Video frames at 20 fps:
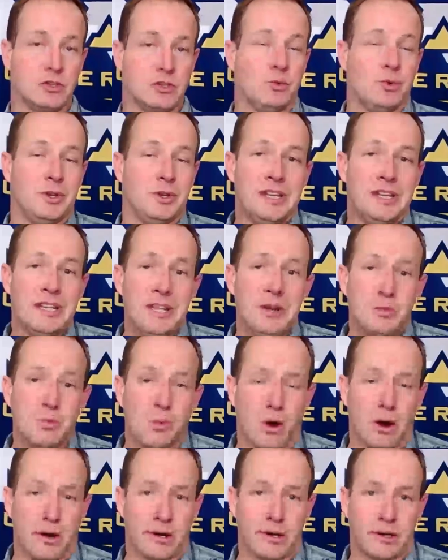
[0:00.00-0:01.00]
Do we need
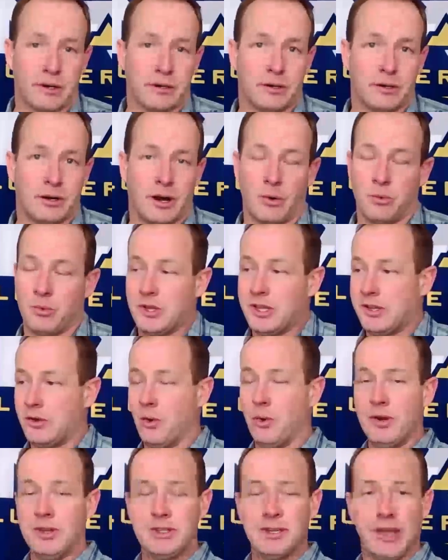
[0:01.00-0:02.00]
water? Are we
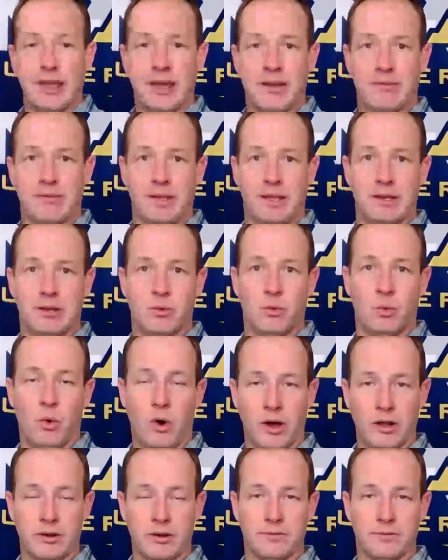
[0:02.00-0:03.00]
going to have any
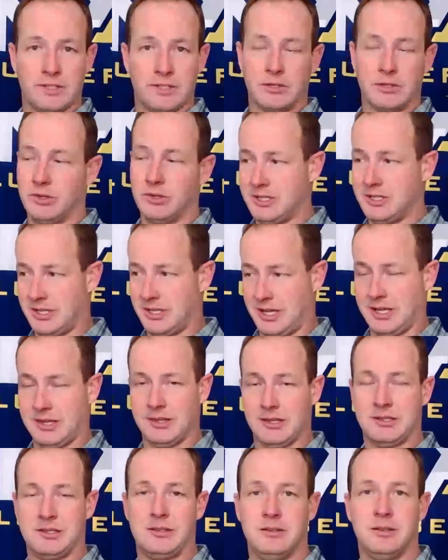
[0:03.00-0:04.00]
water facilities
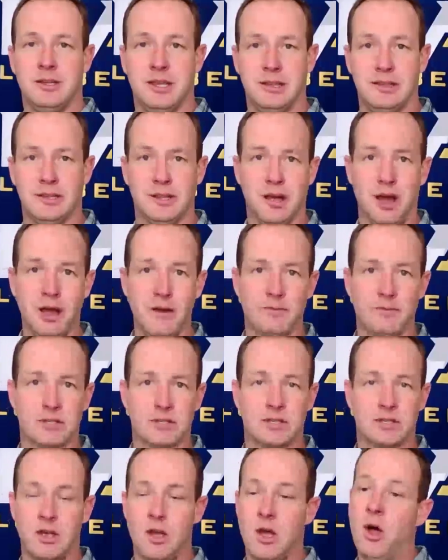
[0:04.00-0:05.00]
in the
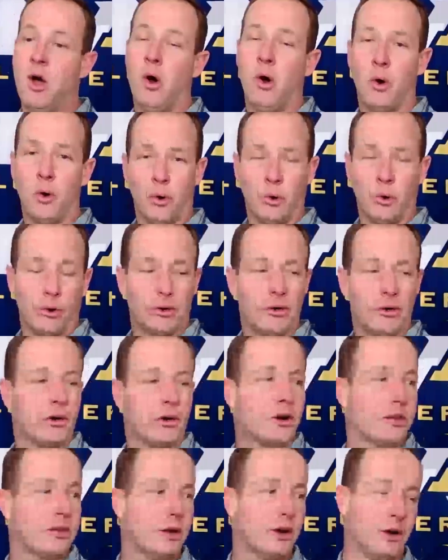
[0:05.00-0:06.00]
office,
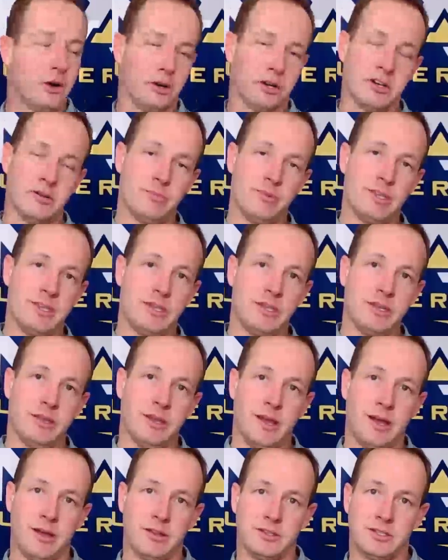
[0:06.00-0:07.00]
or are they all going to
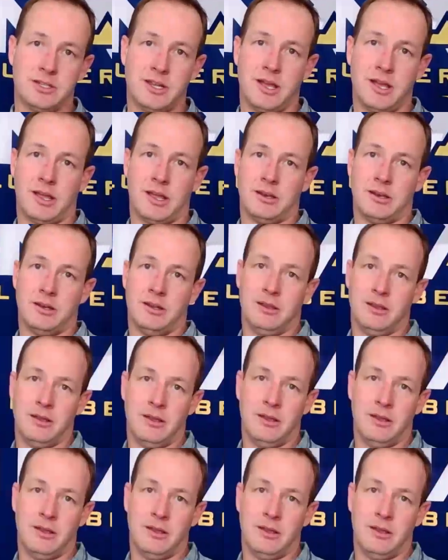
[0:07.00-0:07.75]
be outside?